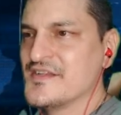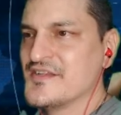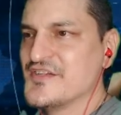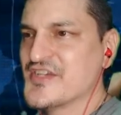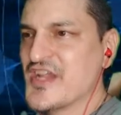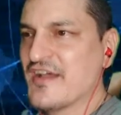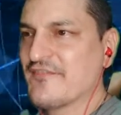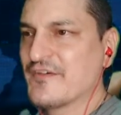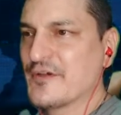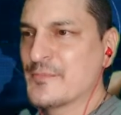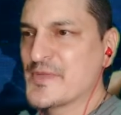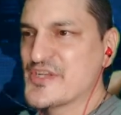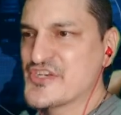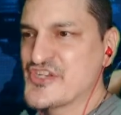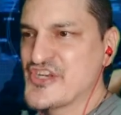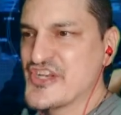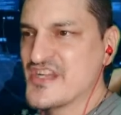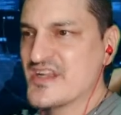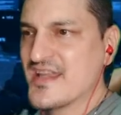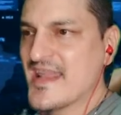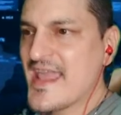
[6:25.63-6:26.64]
Java
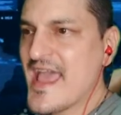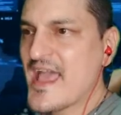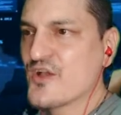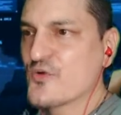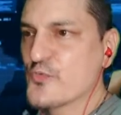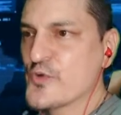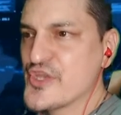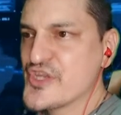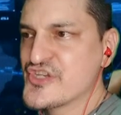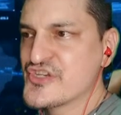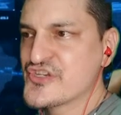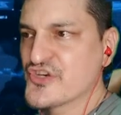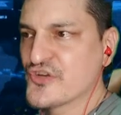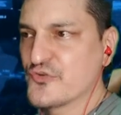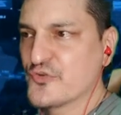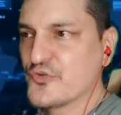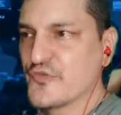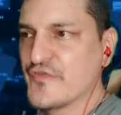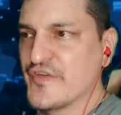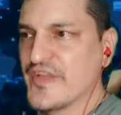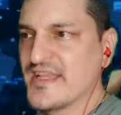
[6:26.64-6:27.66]
machine language,
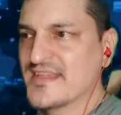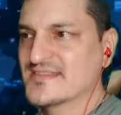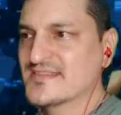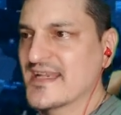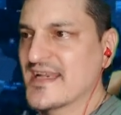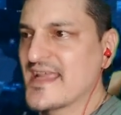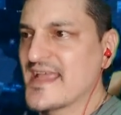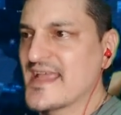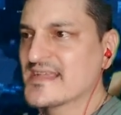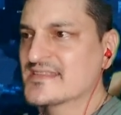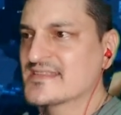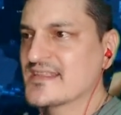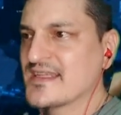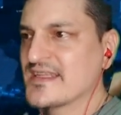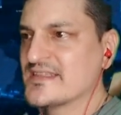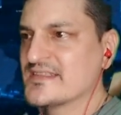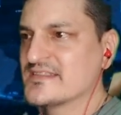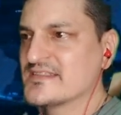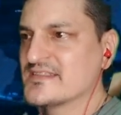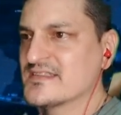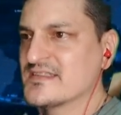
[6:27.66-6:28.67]
Groovy is an
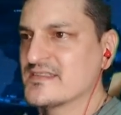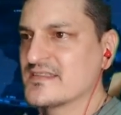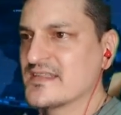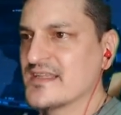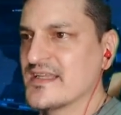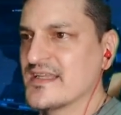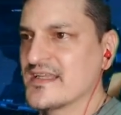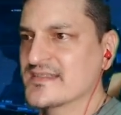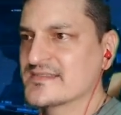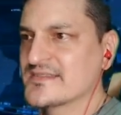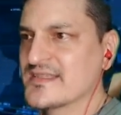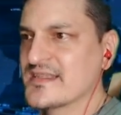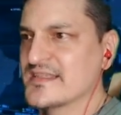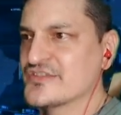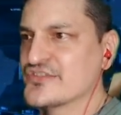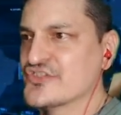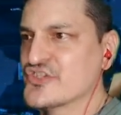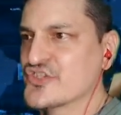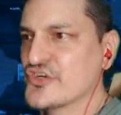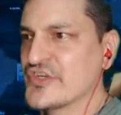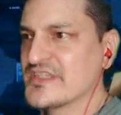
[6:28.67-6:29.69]

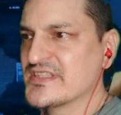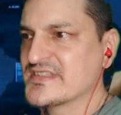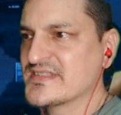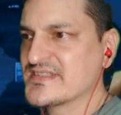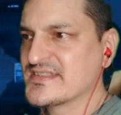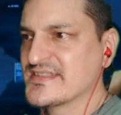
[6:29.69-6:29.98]
excellent choice,